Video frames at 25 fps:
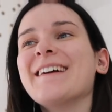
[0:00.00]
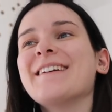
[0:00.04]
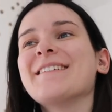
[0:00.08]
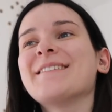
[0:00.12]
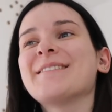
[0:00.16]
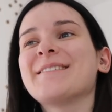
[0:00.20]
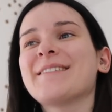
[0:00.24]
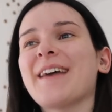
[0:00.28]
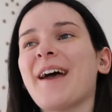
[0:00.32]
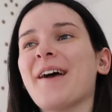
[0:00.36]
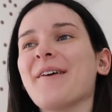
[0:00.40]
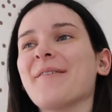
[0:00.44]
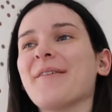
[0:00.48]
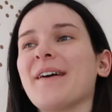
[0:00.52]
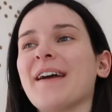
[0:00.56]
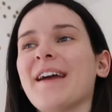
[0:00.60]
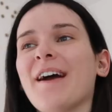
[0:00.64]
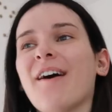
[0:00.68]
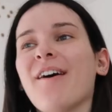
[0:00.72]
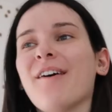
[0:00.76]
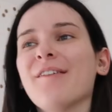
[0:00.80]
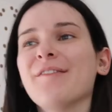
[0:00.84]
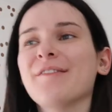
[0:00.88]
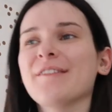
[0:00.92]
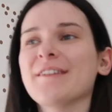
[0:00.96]
so
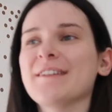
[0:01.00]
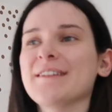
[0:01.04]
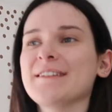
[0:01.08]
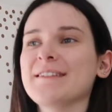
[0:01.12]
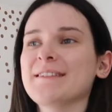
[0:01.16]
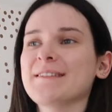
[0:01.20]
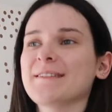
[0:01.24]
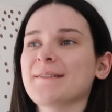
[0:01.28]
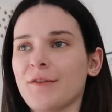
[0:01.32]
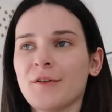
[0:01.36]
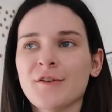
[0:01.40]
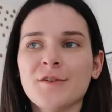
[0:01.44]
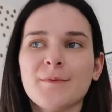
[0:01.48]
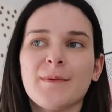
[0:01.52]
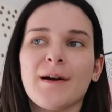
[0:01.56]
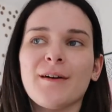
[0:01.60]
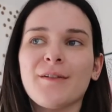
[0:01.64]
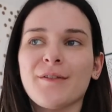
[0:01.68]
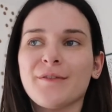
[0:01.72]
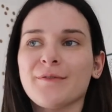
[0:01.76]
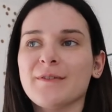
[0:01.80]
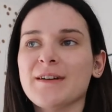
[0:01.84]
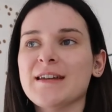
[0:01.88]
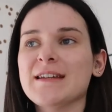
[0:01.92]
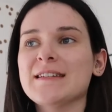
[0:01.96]
it offers
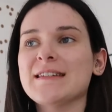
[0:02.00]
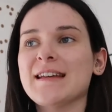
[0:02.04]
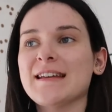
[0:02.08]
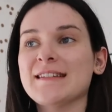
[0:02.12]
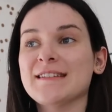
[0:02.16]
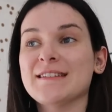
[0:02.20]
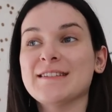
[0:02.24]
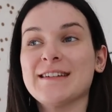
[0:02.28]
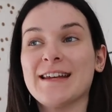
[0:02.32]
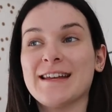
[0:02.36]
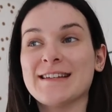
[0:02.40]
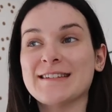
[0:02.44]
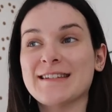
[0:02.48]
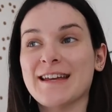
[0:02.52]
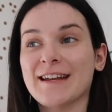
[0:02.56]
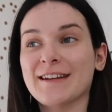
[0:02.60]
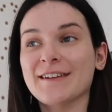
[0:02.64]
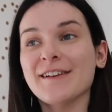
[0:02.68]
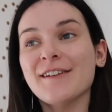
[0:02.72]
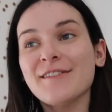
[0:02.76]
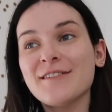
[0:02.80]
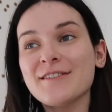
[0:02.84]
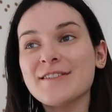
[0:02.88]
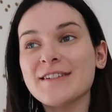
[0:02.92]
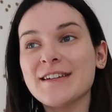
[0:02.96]
Thunderbolt 3 daisy chain
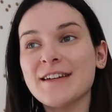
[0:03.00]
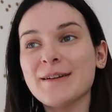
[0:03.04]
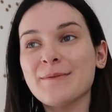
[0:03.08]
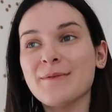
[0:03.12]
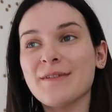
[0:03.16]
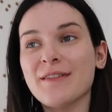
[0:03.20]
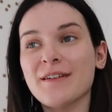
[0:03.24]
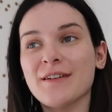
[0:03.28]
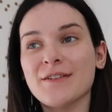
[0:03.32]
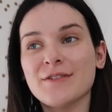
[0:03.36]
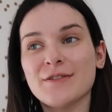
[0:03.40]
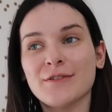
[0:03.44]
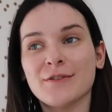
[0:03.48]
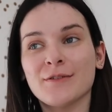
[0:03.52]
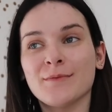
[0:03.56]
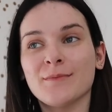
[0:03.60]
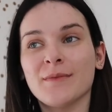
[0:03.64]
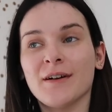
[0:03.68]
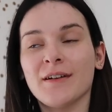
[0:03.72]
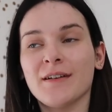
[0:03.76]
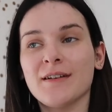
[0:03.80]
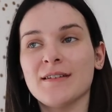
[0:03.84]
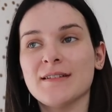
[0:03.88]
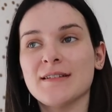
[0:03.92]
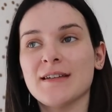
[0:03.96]
technology with a dual
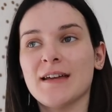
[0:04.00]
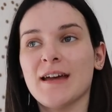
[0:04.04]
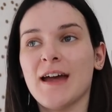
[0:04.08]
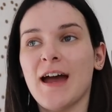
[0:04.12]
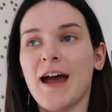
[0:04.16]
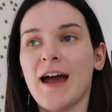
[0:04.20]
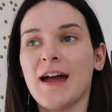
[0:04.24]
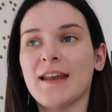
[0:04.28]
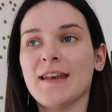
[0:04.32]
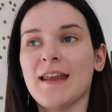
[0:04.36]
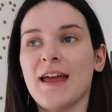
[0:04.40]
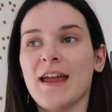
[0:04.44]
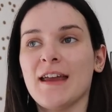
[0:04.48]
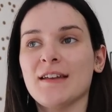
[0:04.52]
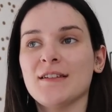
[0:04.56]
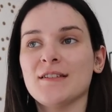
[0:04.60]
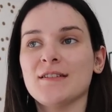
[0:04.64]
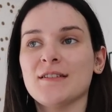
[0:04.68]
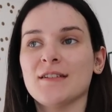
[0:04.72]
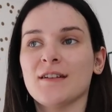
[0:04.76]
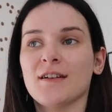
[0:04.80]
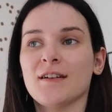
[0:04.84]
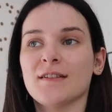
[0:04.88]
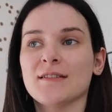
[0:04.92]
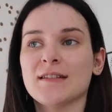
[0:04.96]
monitor and
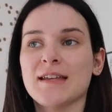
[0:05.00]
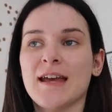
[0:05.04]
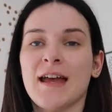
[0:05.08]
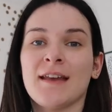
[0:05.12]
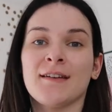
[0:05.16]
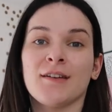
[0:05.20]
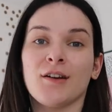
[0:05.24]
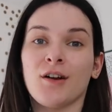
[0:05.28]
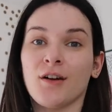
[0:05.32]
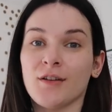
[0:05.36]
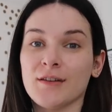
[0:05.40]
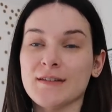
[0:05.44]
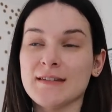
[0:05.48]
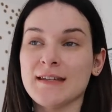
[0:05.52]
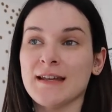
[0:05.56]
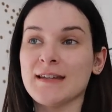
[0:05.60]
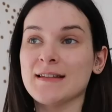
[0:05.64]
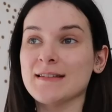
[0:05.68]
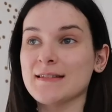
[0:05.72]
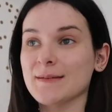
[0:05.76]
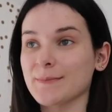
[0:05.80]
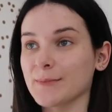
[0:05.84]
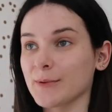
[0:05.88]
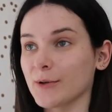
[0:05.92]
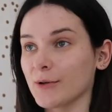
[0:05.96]
HDR10
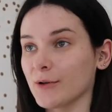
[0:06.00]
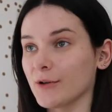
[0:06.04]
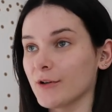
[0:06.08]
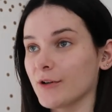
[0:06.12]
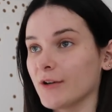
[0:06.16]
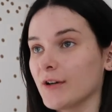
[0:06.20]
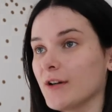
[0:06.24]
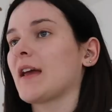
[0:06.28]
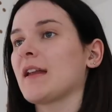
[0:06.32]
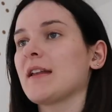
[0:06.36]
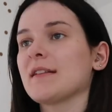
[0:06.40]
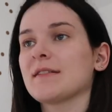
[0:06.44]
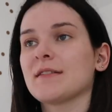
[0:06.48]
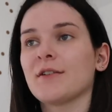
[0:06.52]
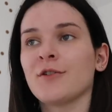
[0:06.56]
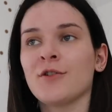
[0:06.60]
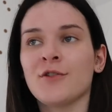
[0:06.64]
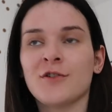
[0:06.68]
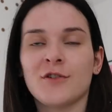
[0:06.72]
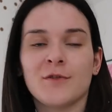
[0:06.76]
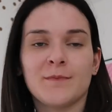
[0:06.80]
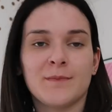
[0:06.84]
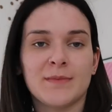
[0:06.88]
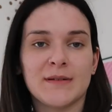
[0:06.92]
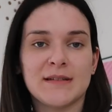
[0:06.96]
content support and it's
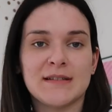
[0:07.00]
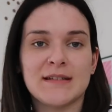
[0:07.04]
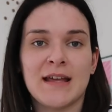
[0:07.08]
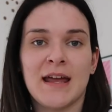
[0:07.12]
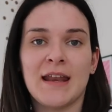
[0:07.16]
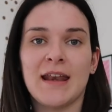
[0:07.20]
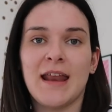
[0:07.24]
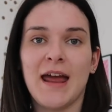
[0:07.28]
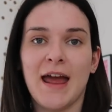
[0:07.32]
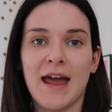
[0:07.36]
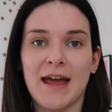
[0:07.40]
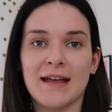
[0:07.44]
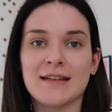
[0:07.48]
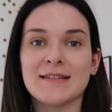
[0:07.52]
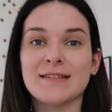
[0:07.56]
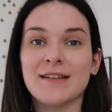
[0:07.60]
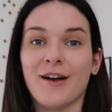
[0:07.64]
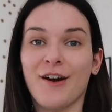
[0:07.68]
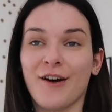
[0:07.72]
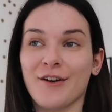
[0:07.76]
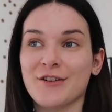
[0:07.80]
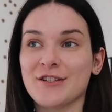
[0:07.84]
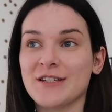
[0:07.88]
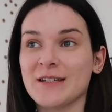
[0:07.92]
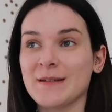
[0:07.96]
100%
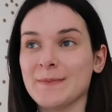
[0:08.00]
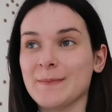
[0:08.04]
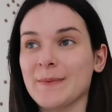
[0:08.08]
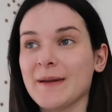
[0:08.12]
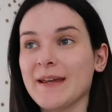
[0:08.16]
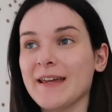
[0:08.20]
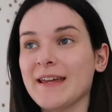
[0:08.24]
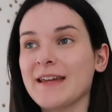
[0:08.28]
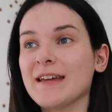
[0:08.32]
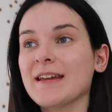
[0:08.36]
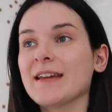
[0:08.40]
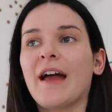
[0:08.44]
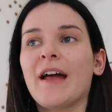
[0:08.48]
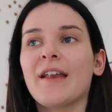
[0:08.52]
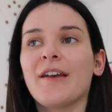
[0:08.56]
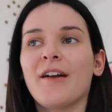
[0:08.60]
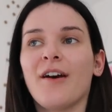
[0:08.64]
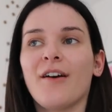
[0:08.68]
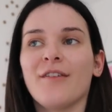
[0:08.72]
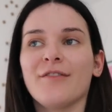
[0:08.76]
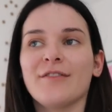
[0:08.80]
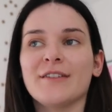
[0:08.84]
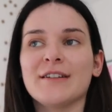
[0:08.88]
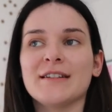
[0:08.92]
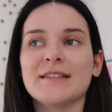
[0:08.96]
sRGB and
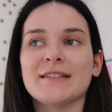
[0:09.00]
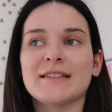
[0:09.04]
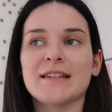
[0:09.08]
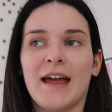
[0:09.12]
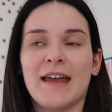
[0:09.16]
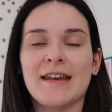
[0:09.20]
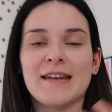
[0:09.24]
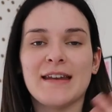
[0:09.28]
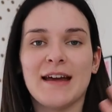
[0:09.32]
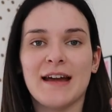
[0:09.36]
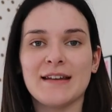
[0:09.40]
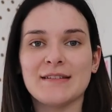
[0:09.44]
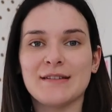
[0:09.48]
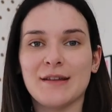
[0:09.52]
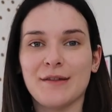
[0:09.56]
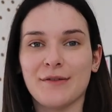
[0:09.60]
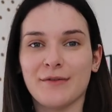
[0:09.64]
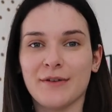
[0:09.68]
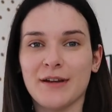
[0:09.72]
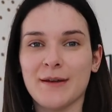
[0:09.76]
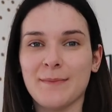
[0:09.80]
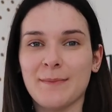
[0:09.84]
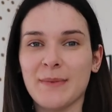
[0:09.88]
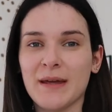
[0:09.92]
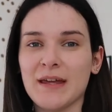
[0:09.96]
offers a
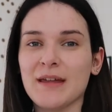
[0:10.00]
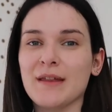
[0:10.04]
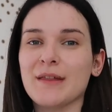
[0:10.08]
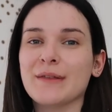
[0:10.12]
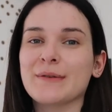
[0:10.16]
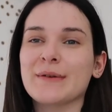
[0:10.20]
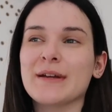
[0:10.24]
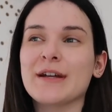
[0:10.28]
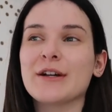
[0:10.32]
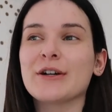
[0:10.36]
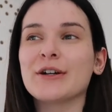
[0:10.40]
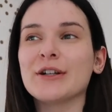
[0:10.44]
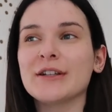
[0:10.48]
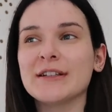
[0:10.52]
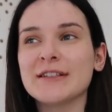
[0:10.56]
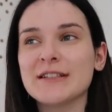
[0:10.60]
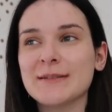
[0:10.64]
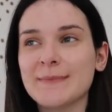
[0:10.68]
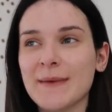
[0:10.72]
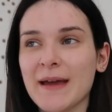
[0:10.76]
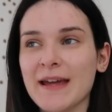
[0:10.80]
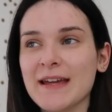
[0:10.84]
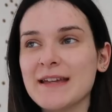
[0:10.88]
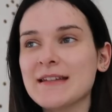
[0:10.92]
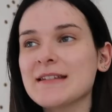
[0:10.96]
93p3 colour
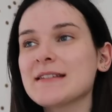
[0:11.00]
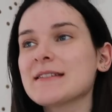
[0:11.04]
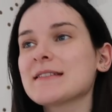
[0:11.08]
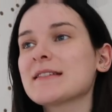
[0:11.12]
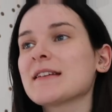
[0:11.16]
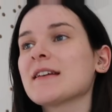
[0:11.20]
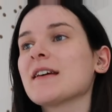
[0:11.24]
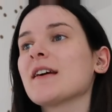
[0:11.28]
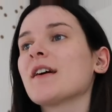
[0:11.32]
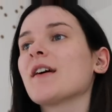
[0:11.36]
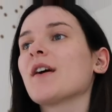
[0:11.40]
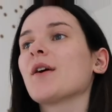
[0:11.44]
space